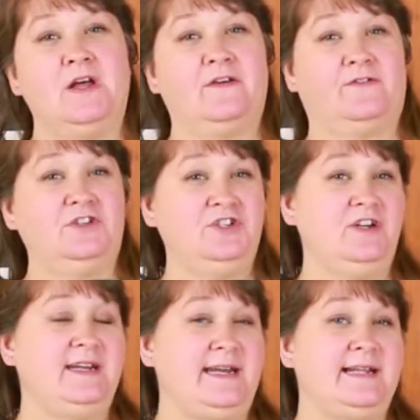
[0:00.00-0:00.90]
First thing
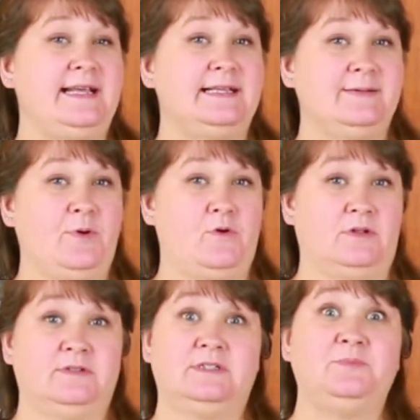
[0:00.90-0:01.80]
you need is a
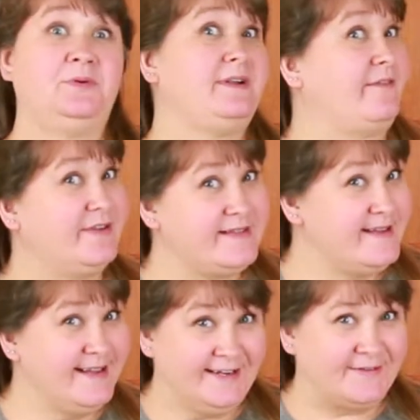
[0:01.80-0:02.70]
bowl to put
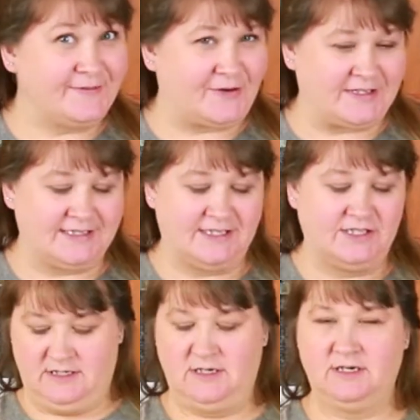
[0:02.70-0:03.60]
everything in, of course.
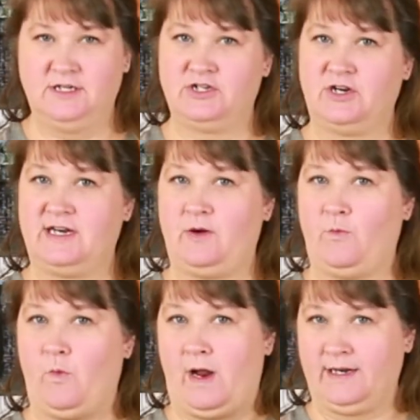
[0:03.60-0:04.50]
So you
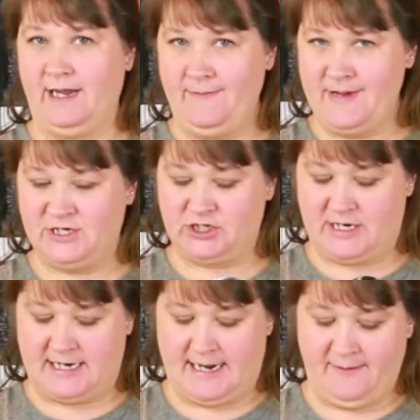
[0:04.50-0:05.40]
need 1 cup
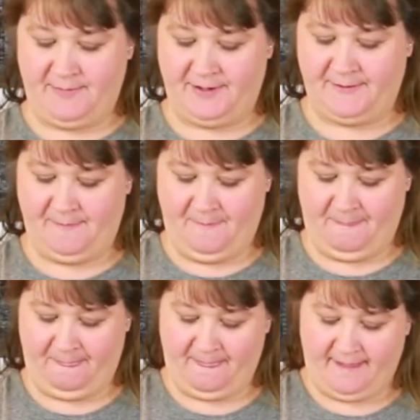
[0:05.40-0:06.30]
measuring cup,
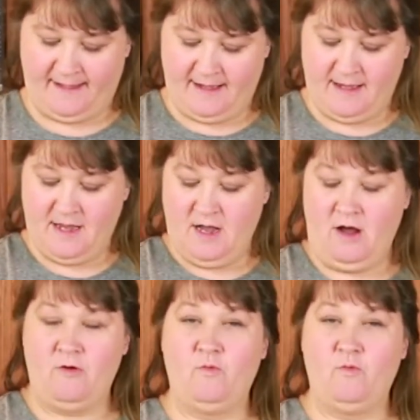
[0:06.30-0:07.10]
a